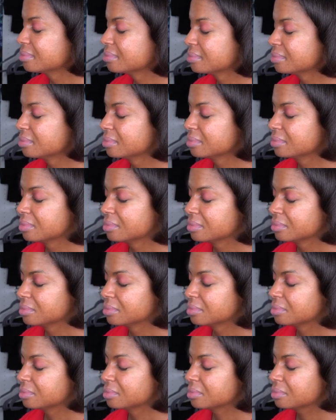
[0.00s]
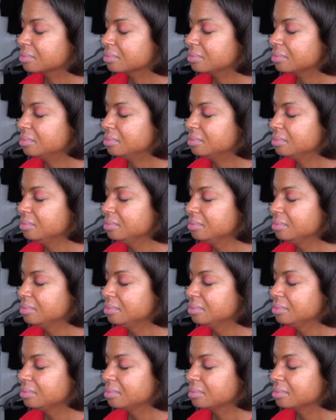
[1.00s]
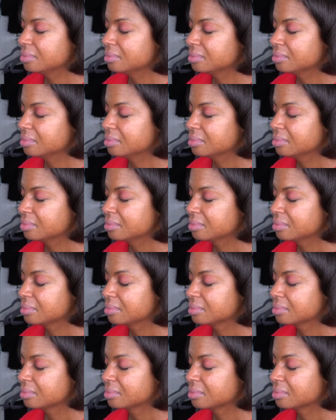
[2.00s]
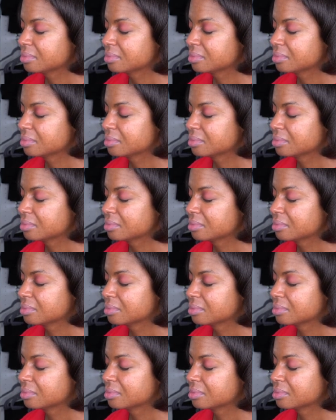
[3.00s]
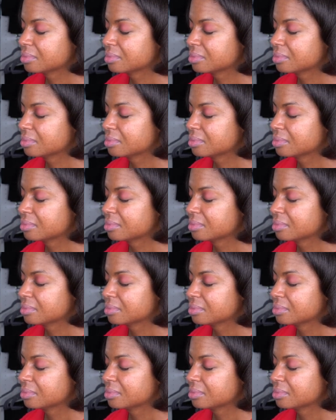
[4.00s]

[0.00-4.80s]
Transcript: The person shown says nothing.